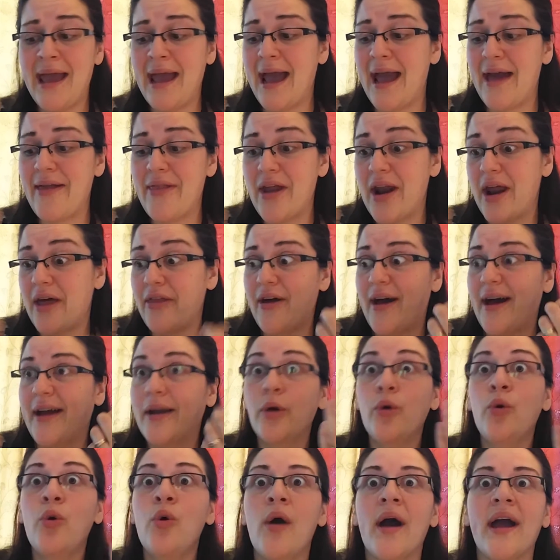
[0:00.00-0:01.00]
And then I
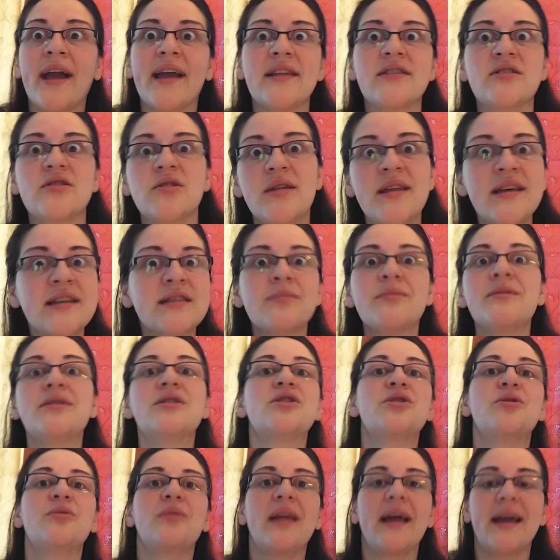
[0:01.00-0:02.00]
thought, Ooh, I can do this with a
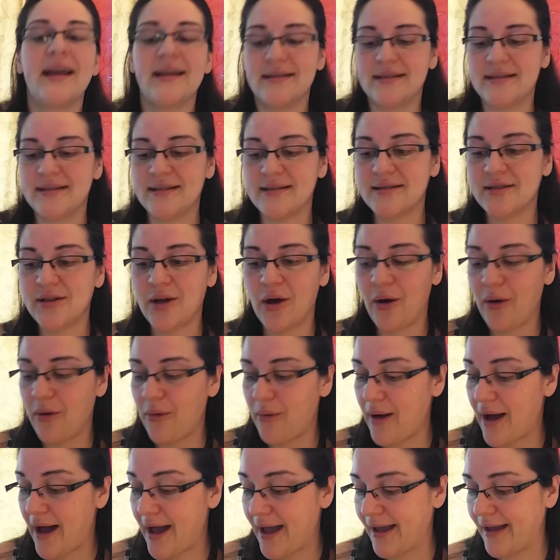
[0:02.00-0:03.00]
shoelace.
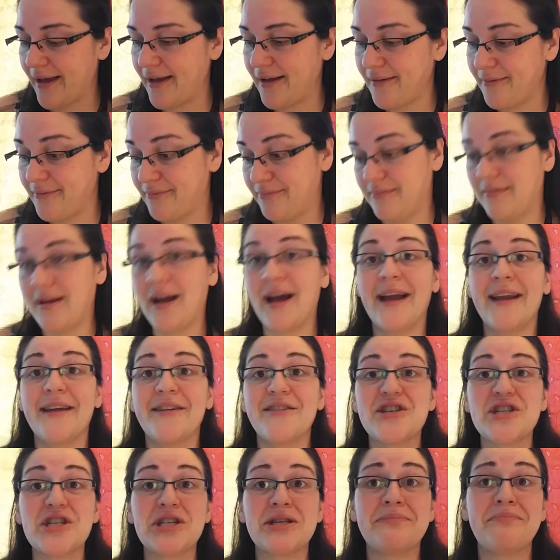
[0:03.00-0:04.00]
So I kind
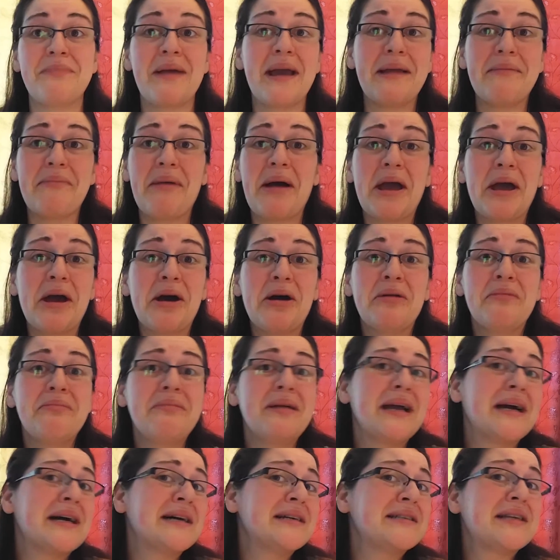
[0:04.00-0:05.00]
of just made my own
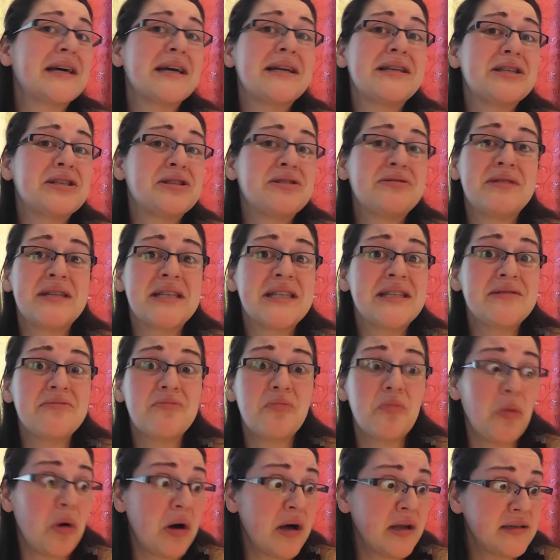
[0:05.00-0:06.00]
because I just didn't
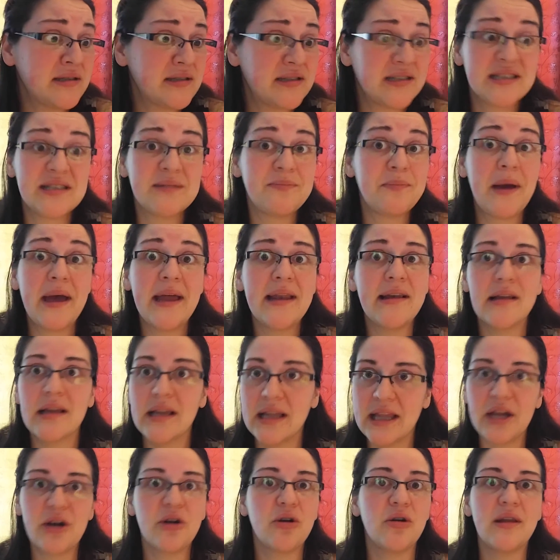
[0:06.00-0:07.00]
want to spend
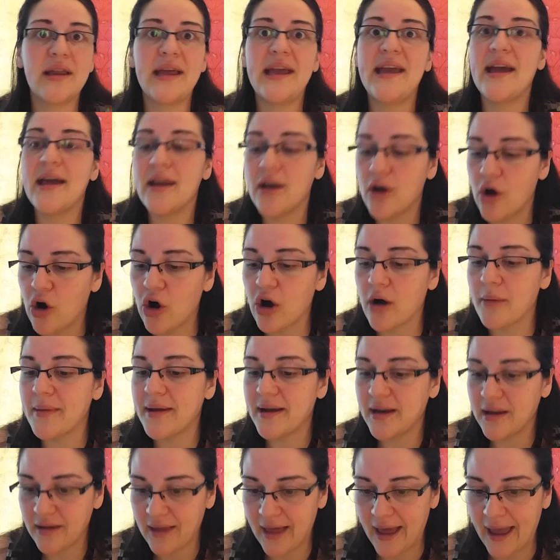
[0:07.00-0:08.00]
literally an arm
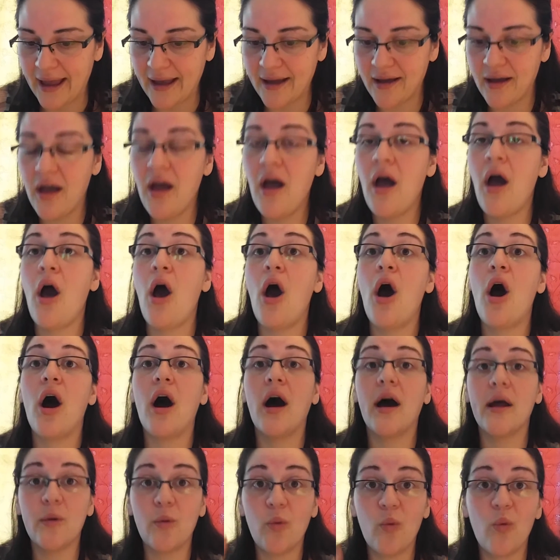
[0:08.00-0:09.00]
and a leg
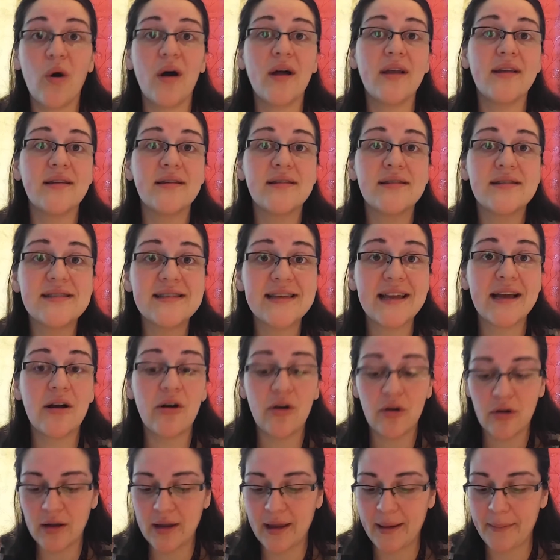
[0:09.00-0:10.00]
on one
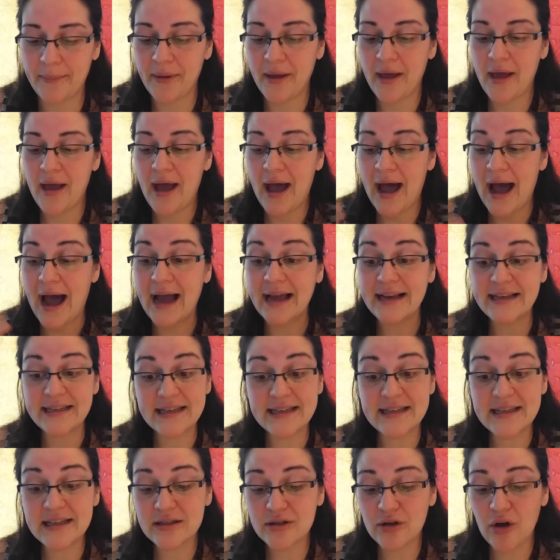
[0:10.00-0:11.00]
single clip. I
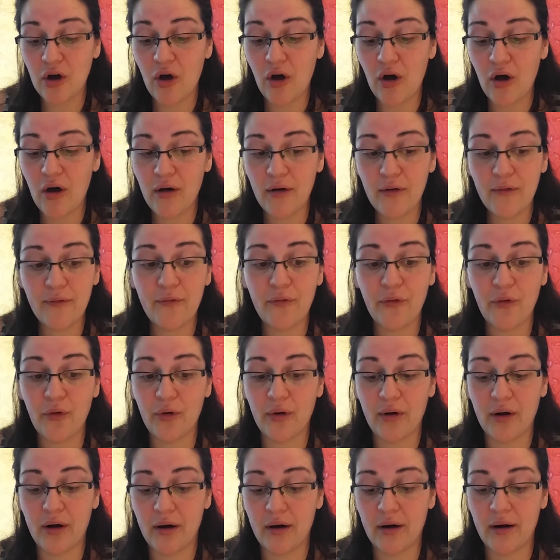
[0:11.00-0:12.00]
did this all
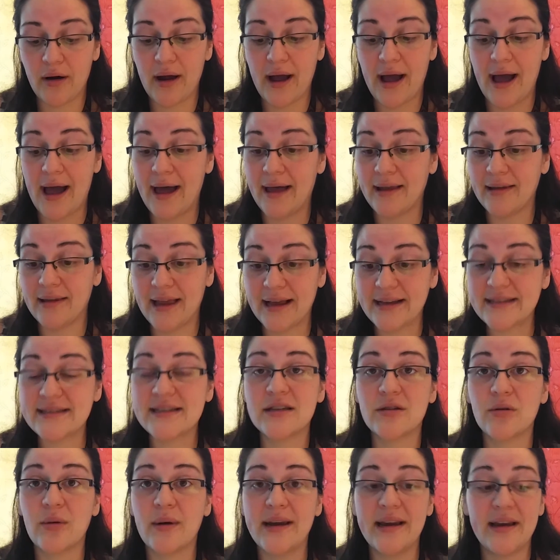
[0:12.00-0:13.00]
for uh, less
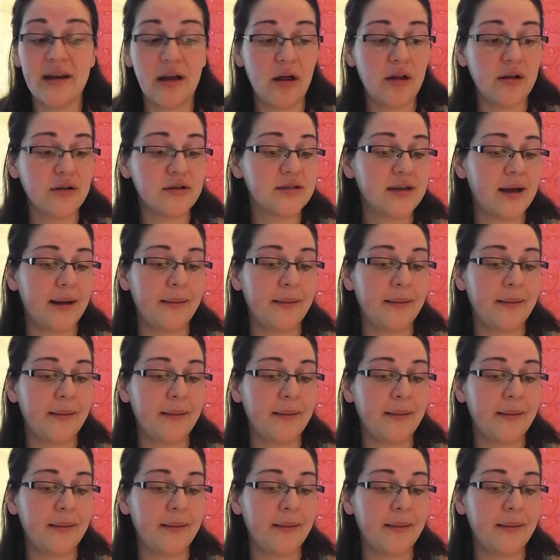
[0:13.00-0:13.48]
than $20.